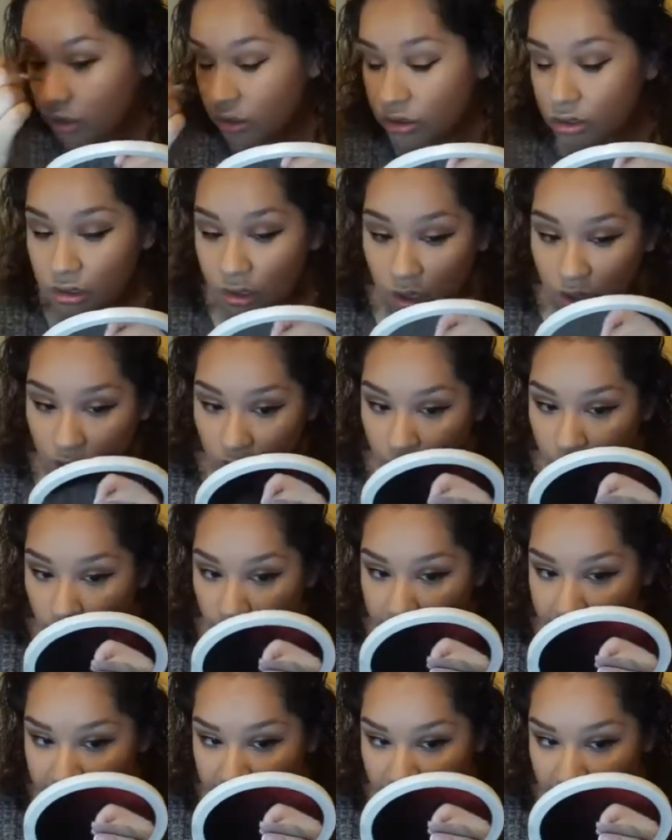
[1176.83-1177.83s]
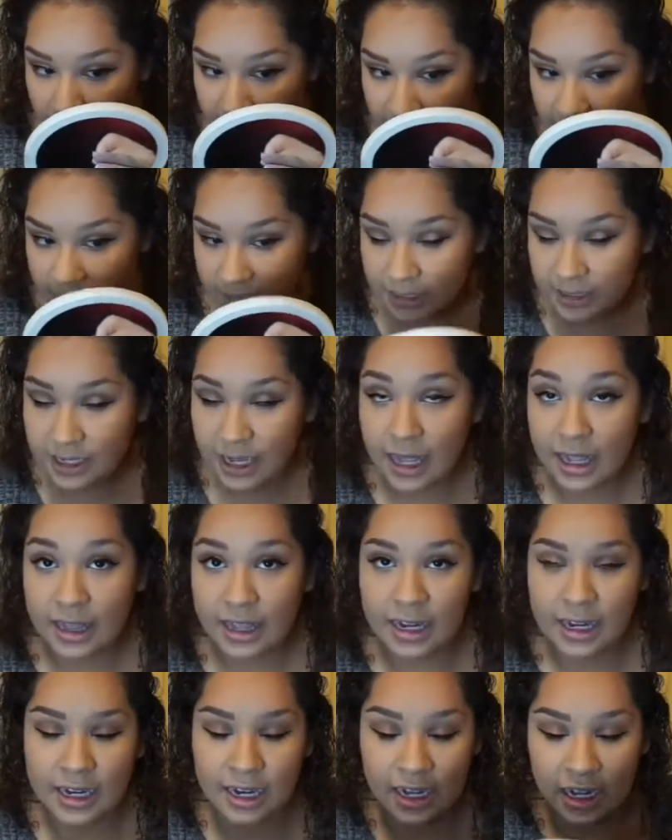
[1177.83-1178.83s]
So that is the
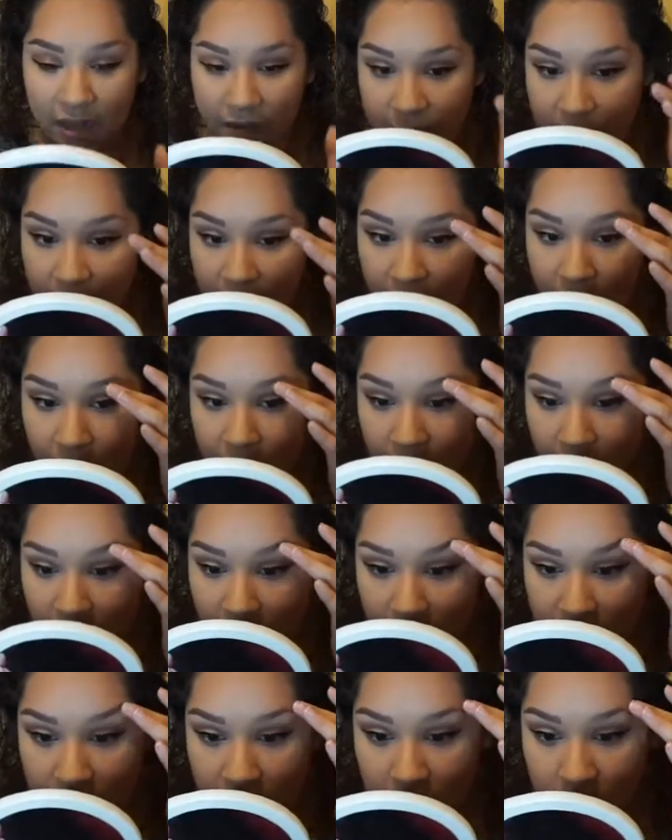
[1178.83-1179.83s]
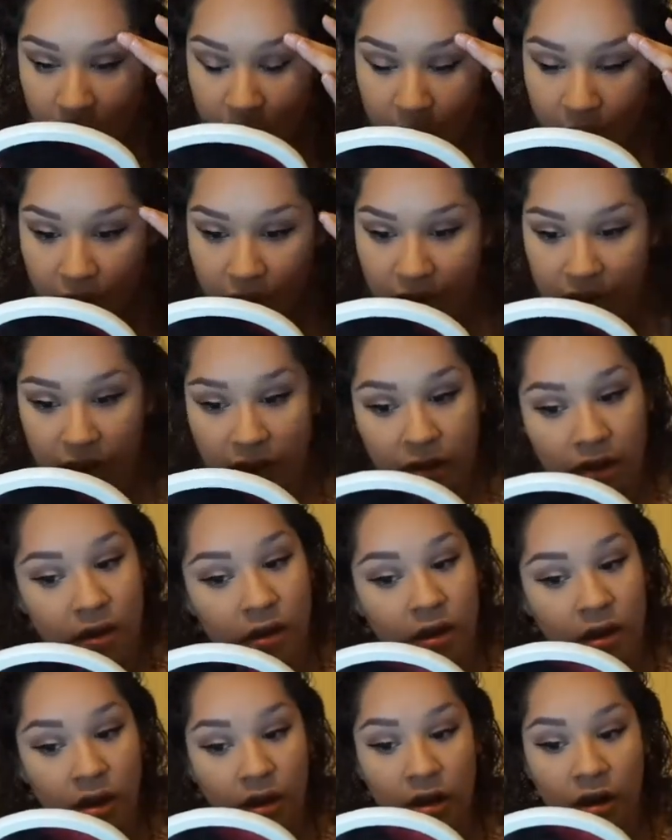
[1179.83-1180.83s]
name that we're going to be putting
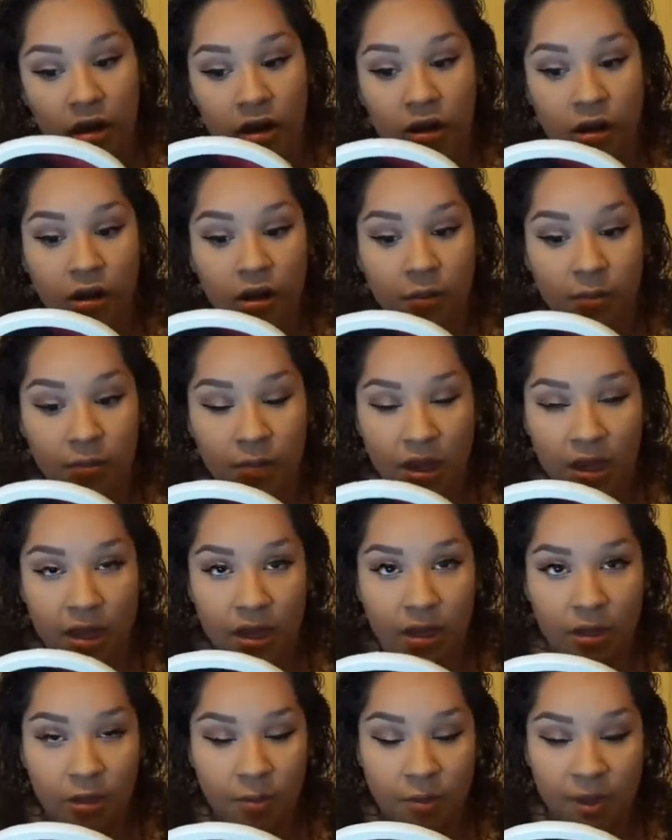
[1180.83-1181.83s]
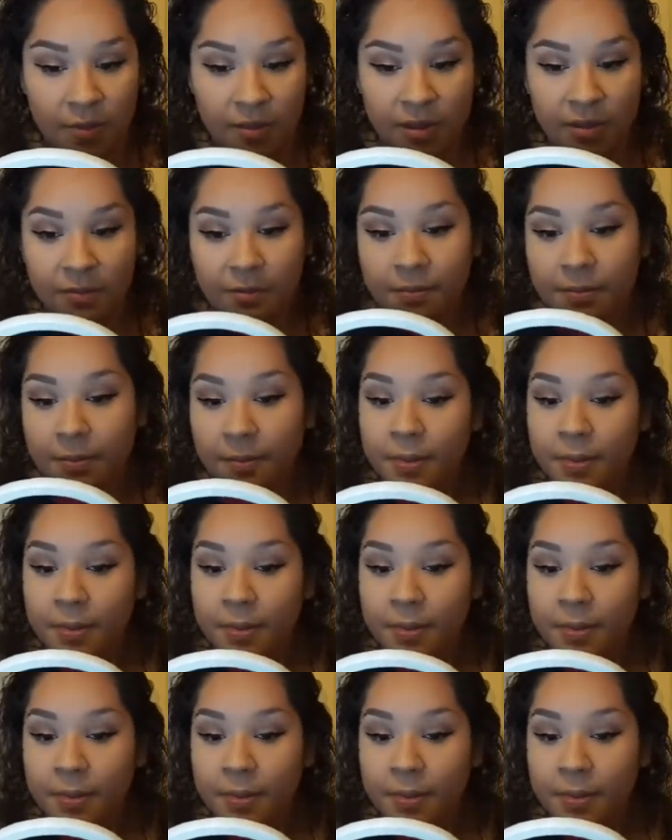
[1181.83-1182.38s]
on my little baby.